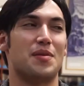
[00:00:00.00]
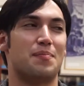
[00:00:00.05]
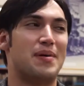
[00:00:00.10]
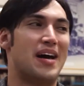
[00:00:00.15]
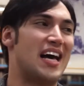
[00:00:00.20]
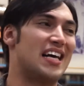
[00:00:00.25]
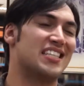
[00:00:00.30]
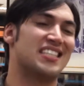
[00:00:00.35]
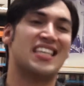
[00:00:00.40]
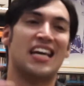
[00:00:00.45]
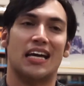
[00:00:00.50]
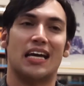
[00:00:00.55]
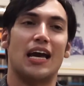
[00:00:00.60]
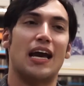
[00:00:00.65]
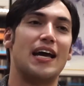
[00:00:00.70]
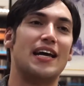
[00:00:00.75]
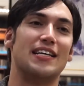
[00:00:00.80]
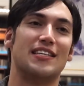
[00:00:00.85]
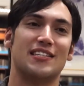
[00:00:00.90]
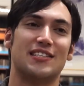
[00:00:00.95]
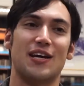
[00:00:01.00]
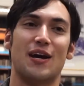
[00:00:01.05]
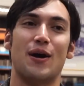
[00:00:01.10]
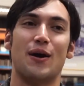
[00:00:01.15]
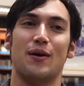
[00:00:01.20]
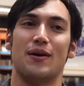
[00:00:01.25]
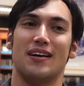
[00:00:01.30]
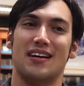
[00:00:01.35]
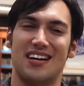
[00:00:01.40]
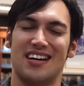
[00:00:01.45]
the past decade,
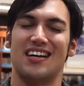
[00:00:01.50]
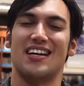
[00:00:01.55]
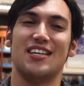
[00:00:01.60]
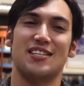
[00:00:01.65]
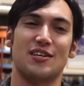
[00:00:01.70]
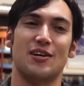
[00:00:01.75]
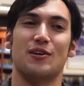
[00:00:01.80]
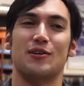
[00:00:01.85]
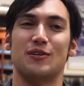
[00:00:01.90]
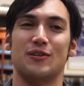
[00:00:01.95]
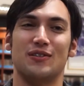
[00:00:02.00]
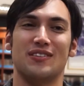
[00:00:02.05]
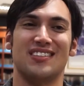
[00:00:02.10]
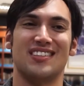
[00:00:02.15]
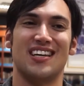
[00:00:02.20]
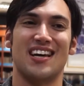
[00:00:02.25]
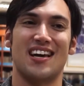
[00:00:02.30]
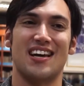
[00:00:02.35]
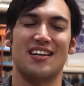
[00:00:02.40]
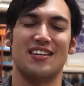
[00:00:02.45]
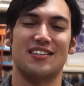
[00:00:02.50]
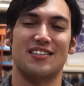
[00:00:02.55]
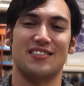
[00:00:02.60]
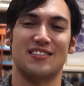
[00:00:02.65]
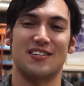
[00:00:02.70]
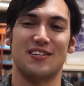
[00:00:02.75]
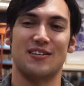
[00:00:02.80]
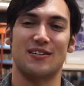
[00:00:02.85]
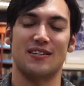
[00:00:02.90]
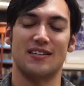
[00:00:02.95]
so it's all good, yeah.
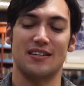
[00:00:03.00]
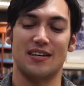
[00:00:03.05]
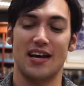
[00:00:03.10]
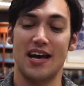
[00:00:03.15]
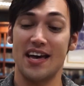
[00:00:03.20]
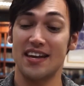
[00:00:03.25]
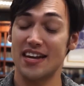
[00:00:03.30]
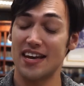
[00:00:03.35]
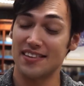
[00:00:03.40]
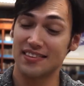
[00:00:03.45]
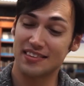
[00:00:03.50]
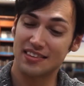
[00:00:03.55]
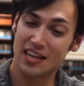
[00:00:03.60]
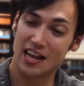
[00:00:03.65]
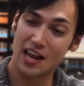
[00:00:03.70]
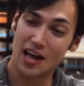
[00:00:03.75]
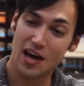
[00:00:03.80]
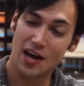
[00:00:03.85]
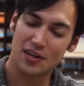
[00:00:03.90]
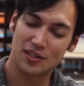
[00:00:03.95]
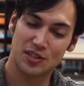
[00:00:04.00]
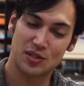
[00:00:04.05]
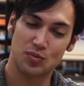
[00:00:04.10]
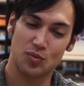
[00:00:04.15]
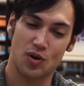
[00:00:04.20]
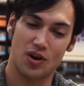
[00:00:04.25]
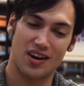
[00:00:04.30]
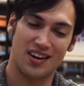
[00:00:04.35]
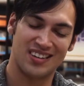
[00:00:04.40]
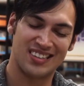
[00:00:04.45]
So and then the last
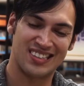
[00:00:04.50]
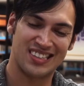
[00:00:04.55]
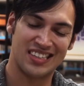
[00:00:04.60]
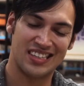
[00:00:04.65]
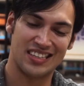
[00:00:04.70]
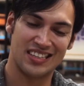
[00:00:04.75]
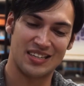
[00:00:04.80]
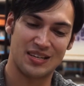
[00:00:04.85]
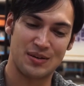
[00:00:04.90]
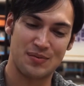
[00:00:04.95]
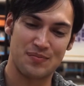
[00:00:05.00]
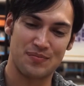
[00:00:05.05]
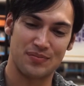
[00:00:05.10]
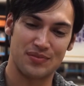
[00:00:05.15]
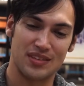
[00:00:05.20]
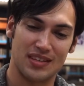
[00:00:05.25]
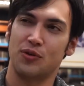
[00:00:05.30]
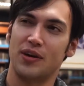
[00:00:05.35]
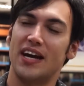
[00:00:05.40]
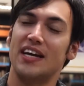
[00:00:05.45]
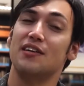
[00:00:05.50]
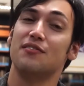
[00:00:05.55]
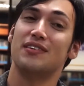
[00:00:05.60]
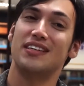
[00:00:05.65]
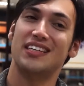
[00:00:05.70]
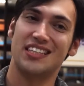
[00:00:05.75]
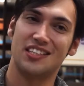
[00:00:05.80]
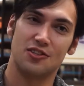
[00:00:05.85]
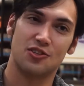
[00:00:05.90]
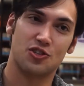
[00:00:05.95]
one, creative
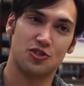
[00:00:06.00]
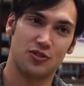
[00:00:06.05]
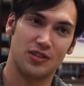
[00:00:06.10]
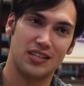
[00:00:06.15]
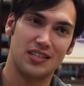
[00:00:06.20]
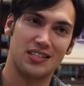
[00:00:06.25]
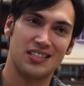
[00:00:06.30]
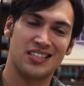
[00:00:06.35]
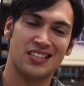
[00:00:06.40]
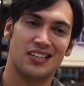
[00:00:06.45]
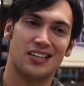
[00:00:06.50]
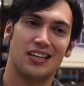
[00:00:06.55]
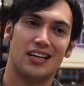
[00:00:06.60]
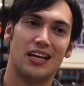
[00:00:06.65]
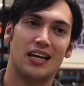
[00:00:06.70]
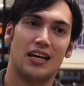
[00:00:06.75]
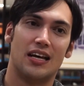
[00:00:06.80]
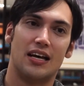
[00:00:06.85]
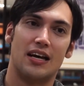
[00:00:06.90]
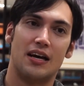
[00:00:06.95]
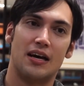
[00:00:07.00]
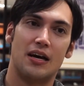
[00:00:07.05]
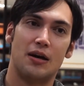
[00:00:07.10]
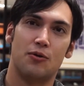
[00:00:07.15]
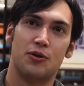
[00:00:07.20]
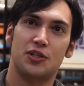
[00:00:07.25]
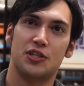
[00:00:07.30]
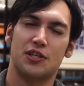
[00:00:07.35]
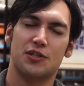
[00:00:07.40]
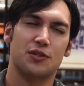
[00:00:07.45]
industries,
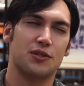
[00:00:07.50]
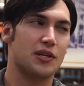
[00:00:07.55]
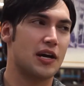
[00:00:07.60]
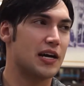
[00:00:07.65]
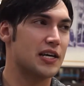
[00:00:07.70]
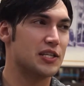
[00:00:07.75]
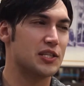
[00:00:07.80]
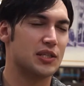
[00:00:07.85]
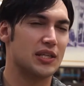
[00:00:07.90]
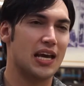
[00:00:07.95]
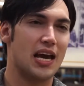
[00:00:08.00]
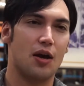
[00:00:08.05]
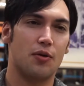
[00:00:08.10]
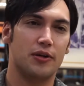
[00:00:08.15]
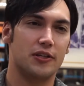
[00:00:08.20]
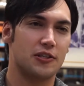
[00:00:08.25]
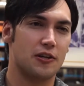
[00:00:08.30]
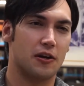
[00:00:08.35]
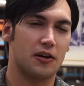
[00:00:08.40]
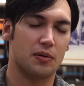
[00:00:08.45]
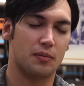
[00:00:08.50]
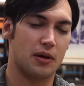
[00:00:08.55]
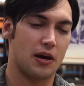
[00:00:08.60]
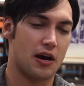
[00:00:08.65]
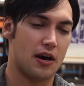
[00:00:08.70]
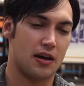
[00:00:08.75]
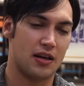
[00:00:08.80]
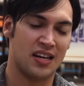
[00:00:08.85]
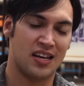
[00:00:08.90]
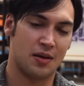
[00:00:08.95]
which is also nice. Yeah, we talk
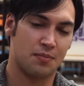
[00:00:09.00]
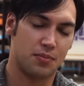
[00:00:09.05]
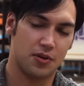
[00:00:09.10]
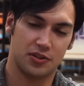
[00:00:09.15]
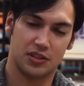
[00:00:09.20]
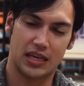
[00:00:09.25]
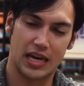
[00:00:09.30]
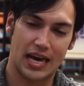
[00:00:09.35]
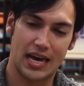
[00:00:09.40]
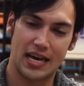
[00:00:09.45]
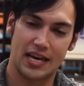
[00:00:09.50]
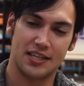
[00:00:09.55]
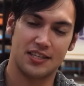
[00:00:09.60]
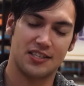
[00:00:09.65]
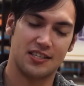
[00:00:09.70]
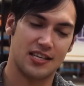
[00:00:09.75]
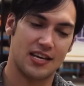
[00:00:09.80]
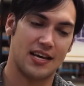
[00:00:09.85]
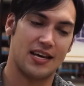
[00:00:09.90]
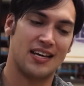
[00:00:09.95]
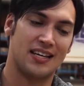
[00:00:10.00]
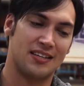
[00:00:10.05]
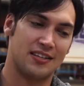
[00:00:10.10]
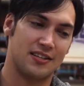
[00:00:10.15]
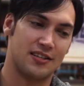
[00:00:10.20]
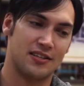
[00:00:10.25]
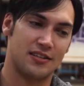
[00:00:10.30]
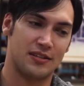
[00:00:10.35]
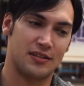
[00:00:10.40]
about podcast and